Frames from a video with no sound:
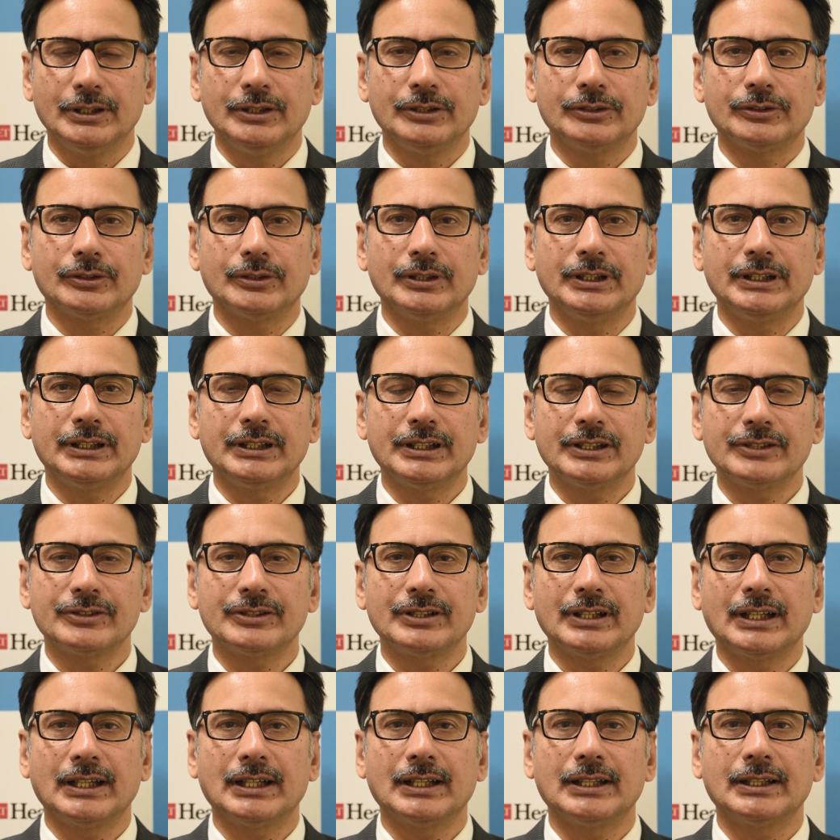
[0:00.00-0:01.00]
So it is
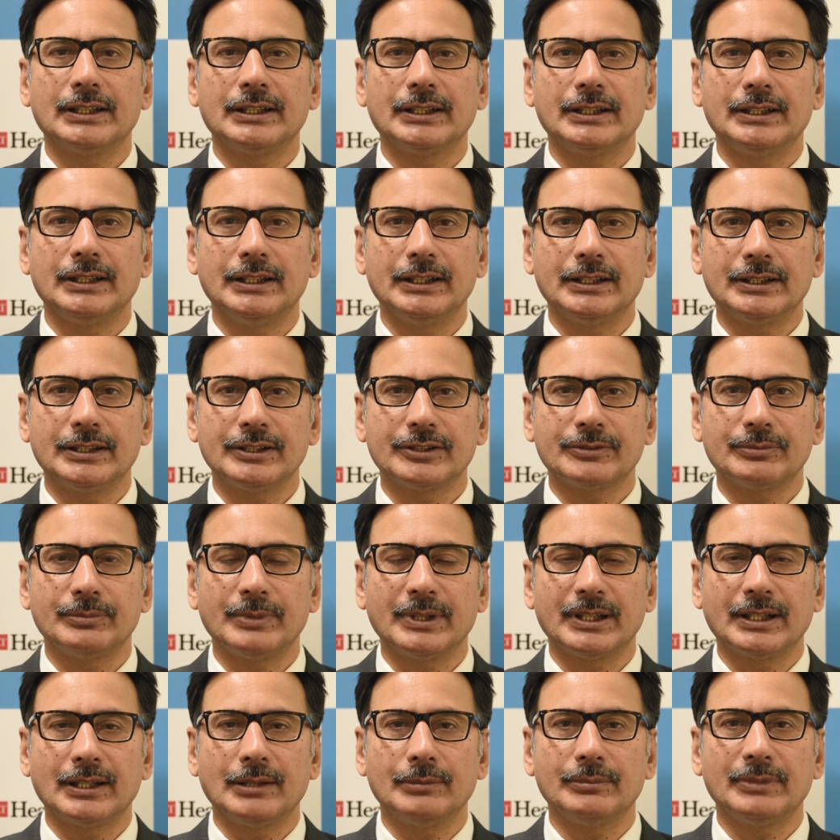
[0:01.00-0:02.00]
the it is
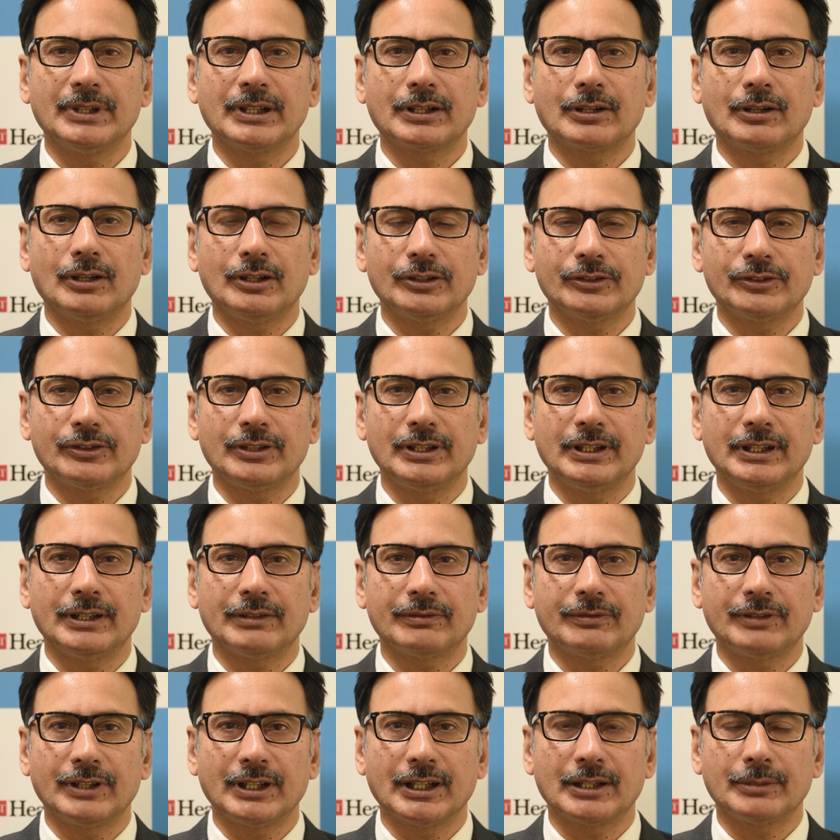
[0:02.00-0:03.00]
become a costly
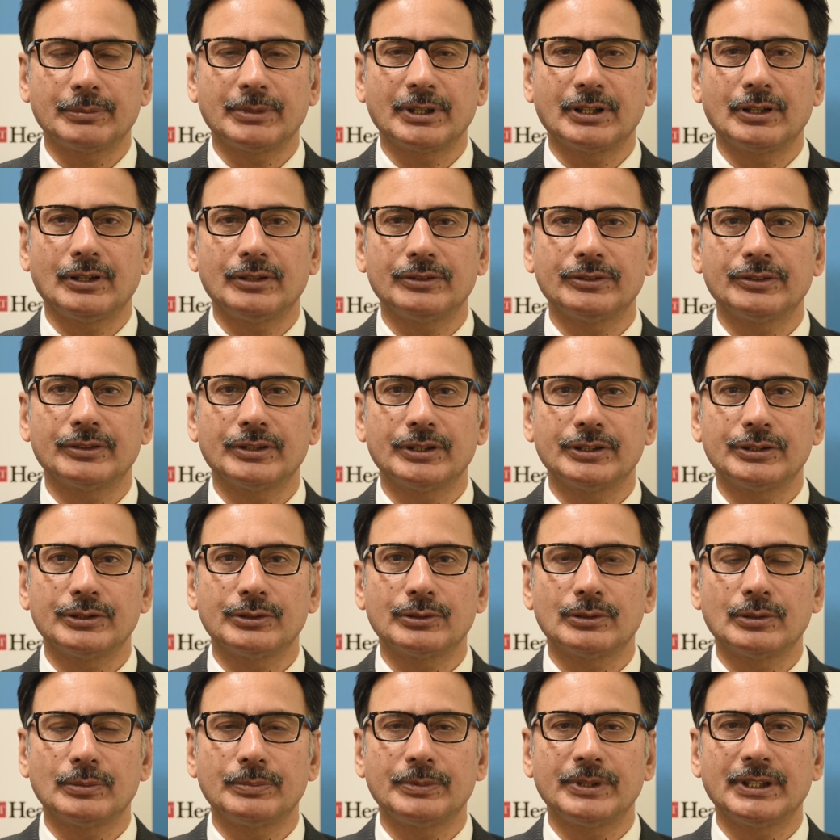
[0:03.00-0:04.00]
affair because of the
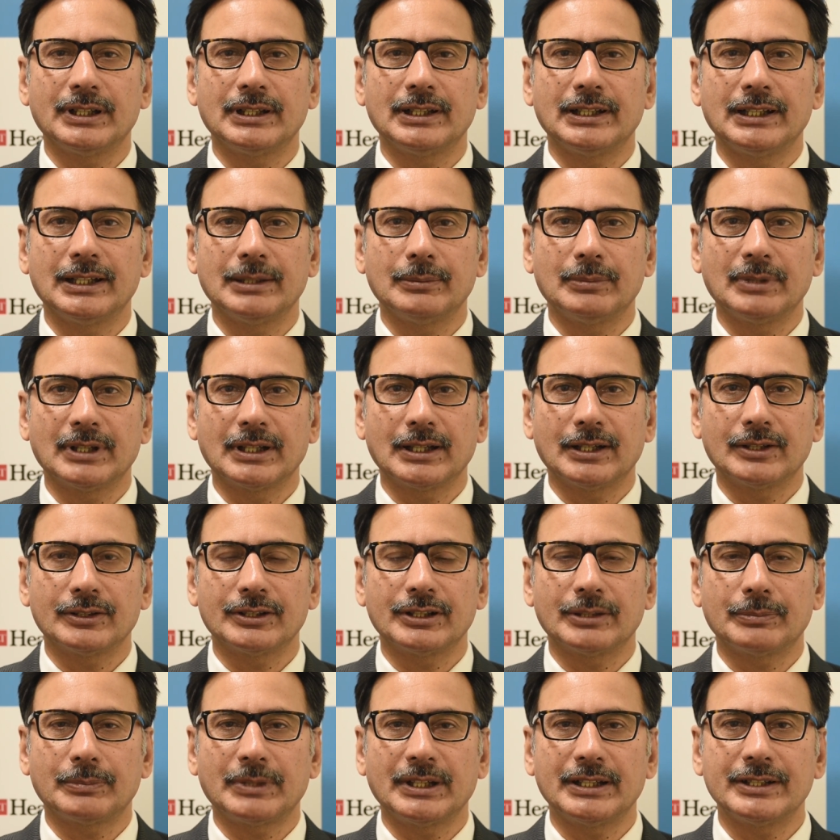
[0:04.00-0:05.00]
European labor and
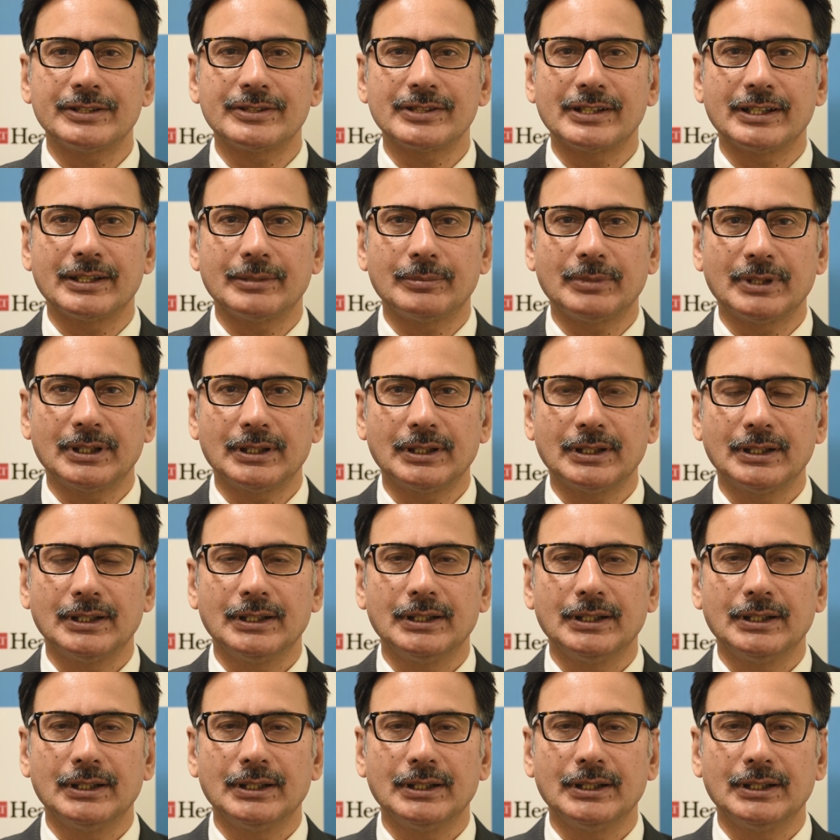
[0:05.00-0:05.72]
Japanese labor.